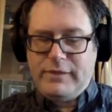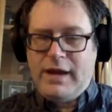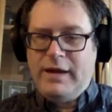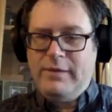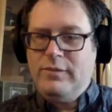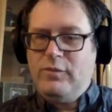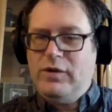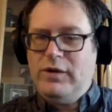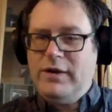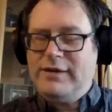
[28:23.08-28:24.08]
Um,
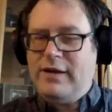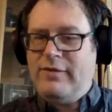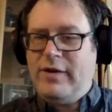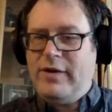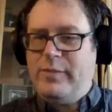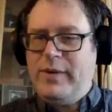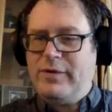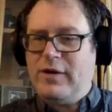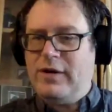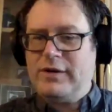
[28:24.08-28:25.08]
has, have other people
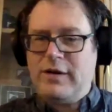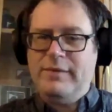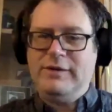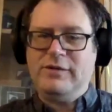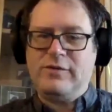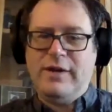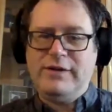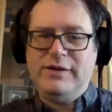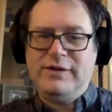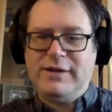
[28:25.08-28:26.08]
got comments or
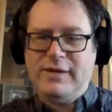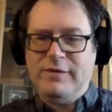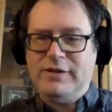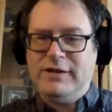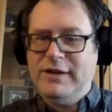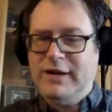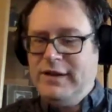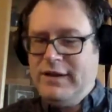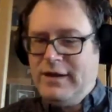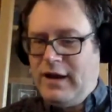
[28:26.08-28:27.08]
questions? I think we should
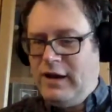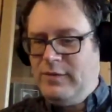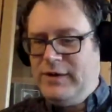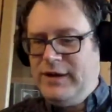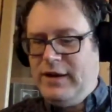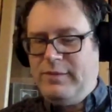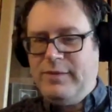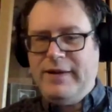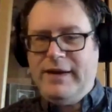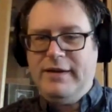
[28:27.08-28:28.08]
open it up
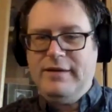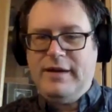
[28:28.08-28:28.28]
a bit.